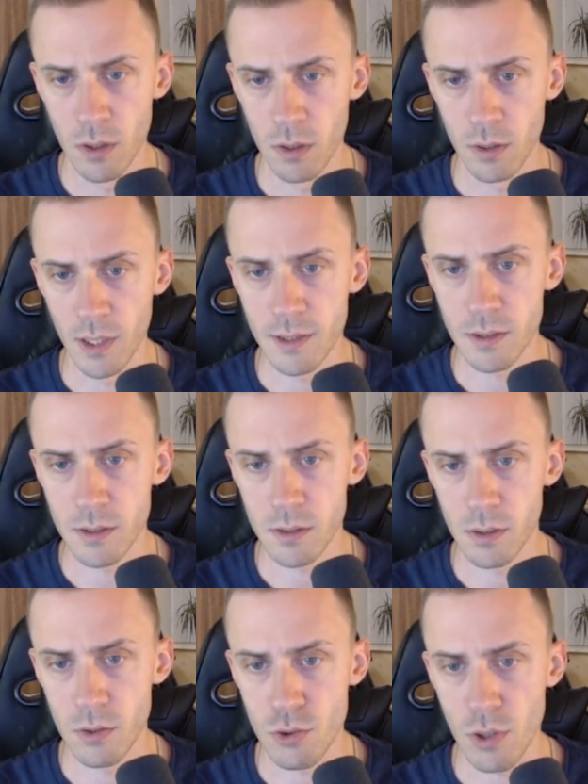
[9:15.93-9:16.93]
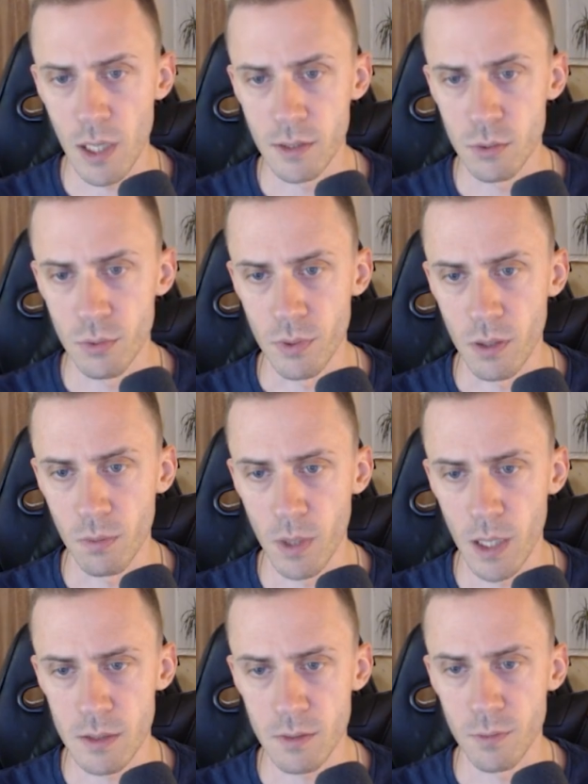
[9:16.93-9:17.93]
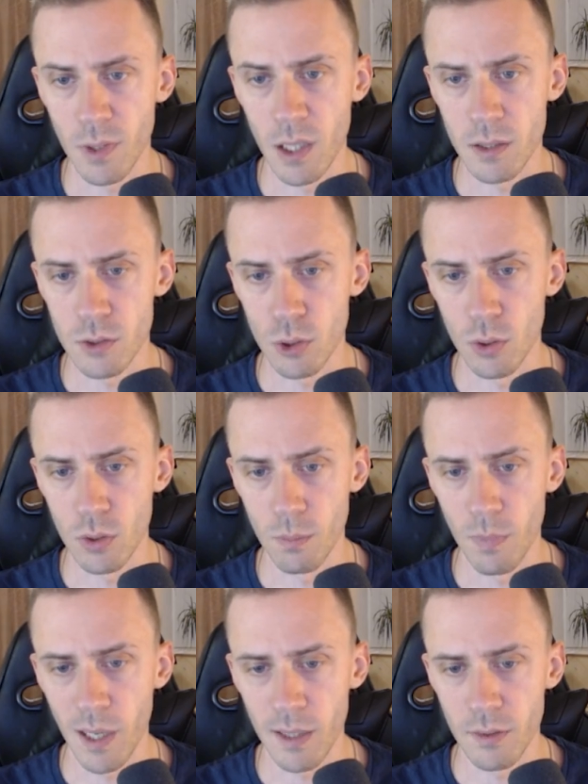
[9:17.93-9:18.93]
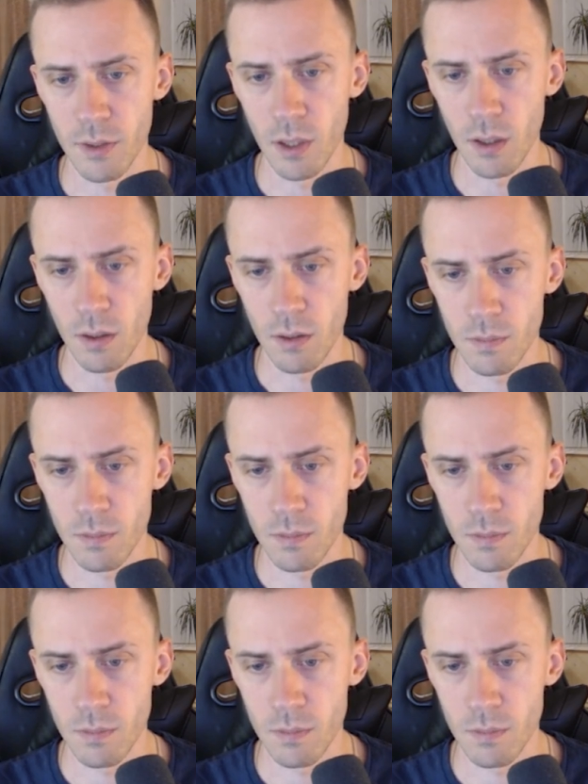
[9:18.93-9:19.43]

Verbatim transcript: Let's try to request funds on Manta